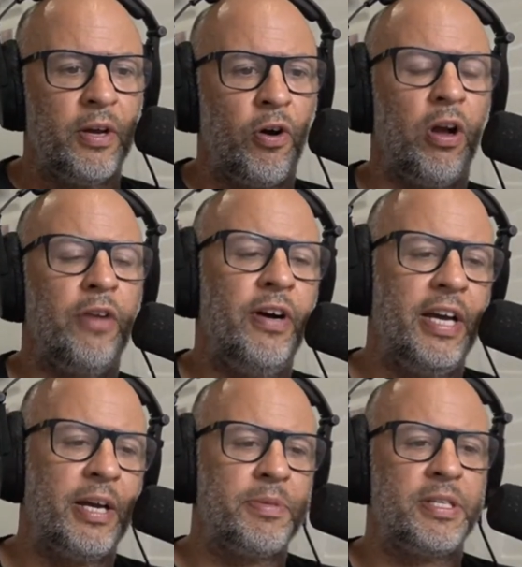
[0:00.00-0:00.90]
Oliver
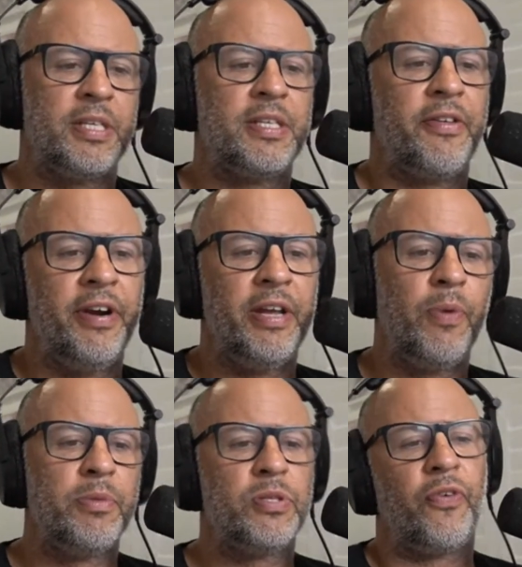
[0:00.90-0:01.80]
Ekman says, are there any
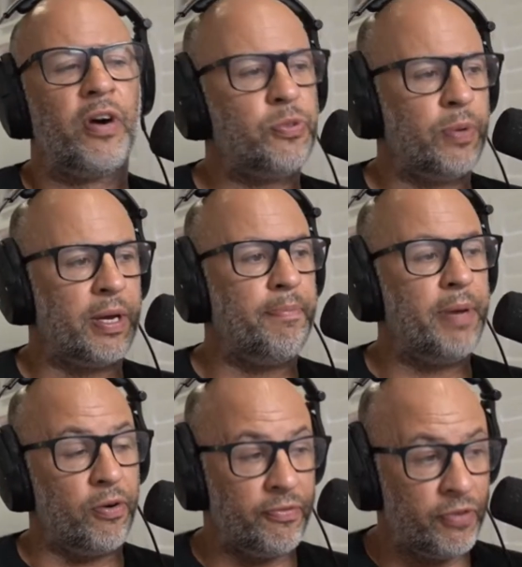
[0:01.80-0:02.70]
women's fights we can
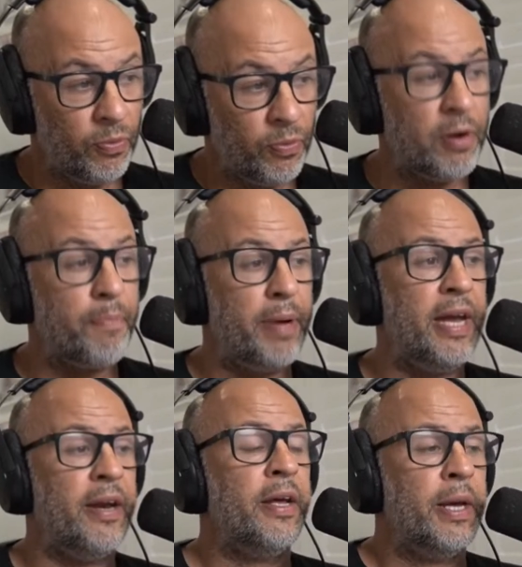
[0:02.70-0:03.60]
bet on? If you want
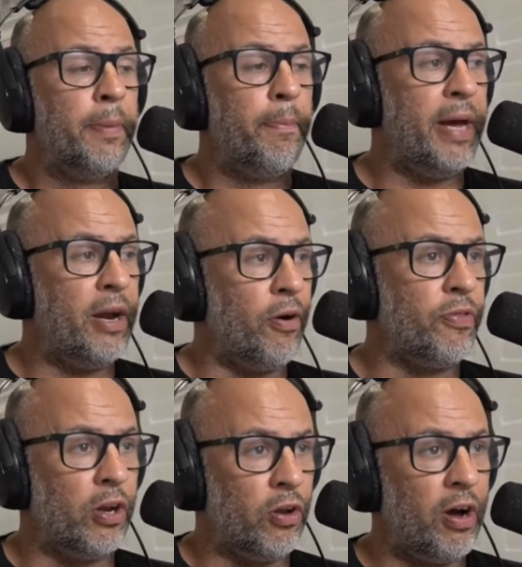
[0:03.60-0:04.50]
to bet on
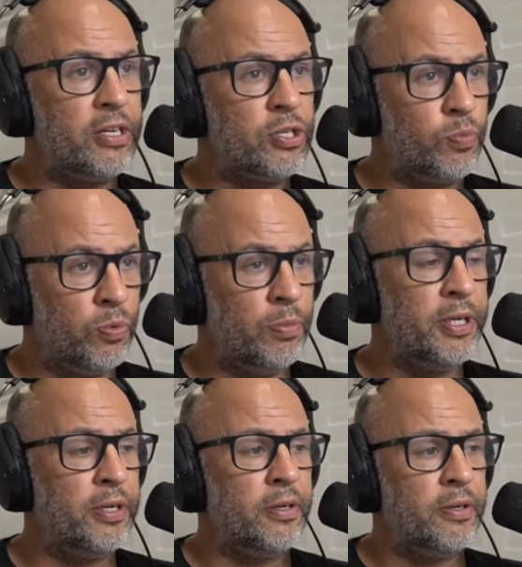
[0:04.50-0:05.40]
the lightest
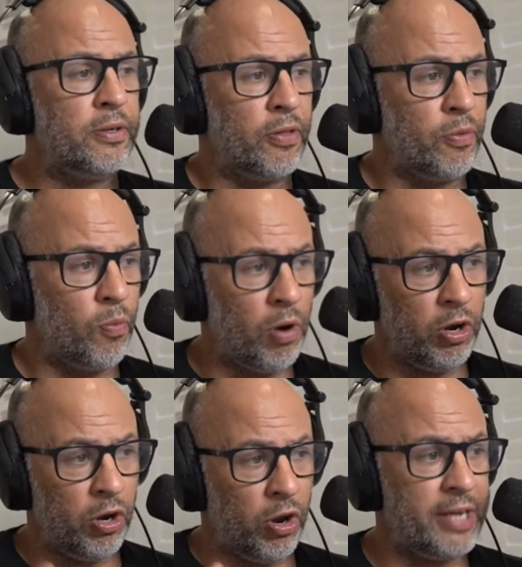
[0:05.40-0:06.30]
woman, on the
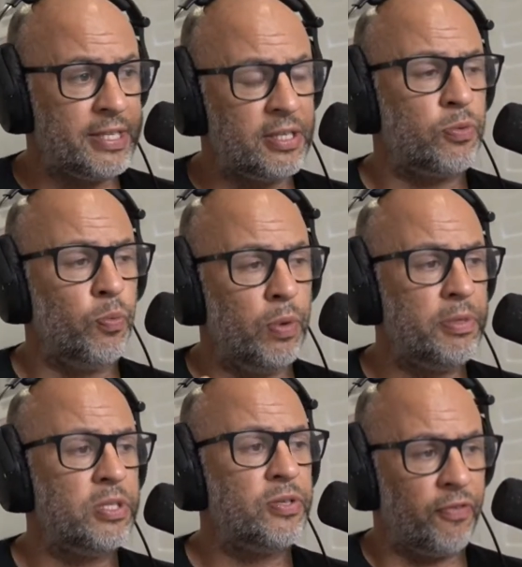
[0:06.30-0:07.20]
lightest
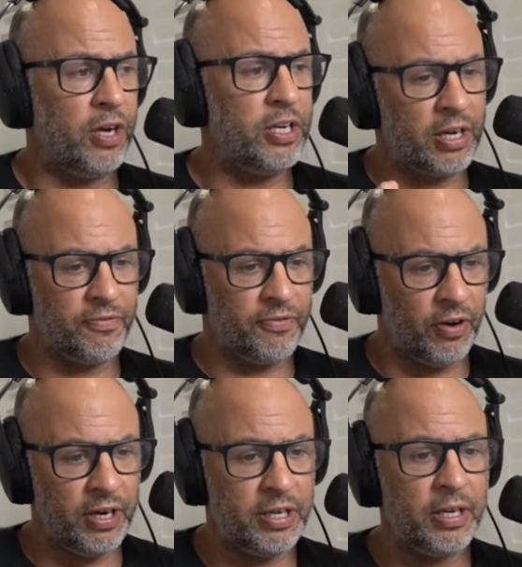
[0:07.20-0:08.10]
women's fight you can
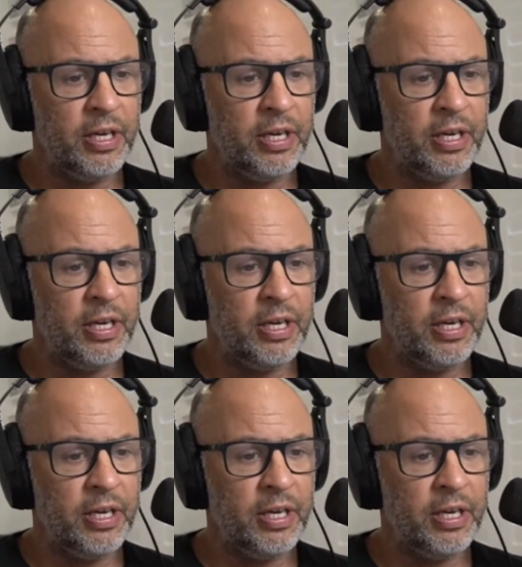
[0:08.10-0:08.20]
find,